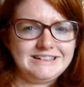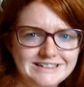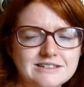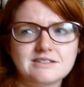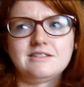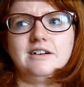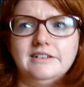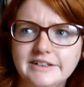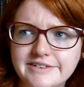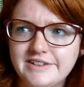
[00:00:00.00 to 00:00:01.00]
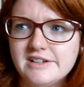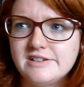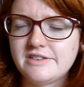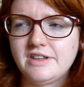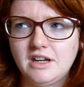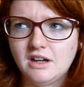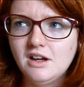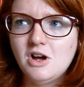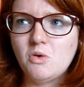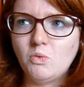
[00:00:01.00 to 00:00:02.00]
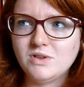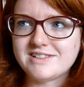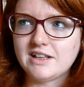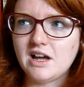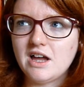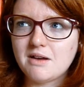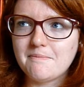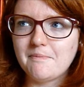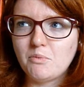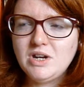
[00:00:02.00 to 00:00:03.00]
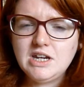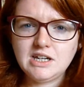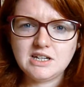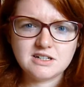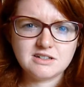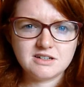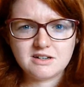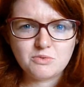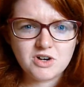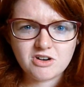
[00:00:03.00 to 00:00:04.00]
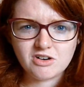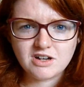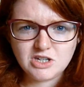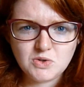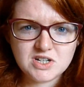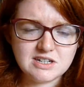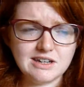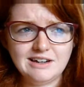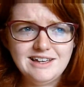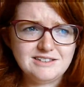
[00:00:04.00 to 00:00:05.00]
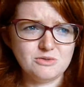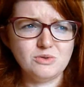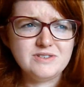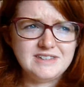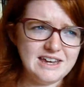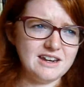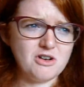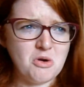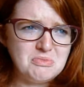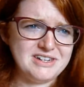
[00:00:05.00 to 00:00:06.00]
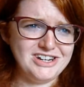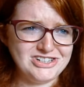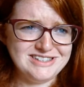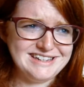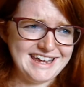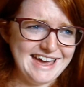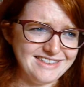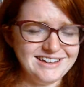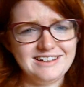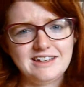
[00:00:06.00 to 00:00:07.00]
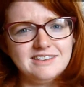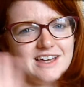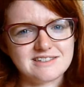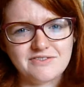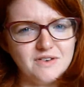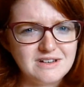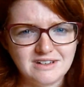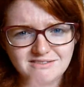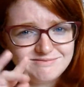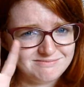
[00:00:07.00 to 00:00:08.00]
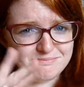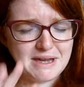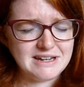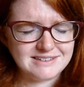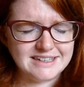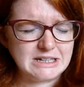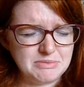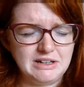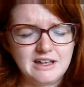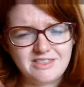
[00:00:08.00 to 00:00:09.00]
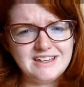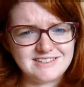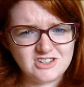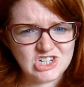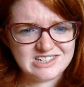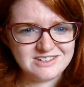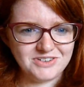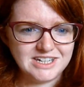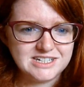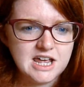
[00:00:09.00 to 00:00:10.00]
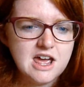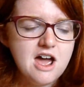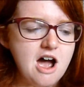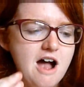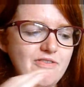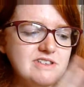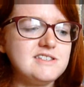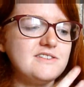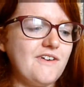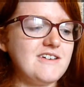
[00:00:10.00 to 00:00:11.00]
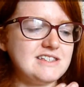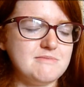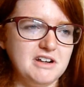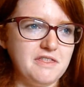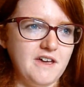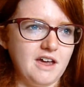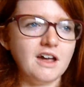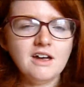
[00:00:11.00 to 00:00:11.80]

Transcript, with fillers: as a slightly extended thing, was like, we need to work on our unity, let's all sing in competitions together. Like, that's a very basic, but like that's the gist of it. And this is a very similar thing.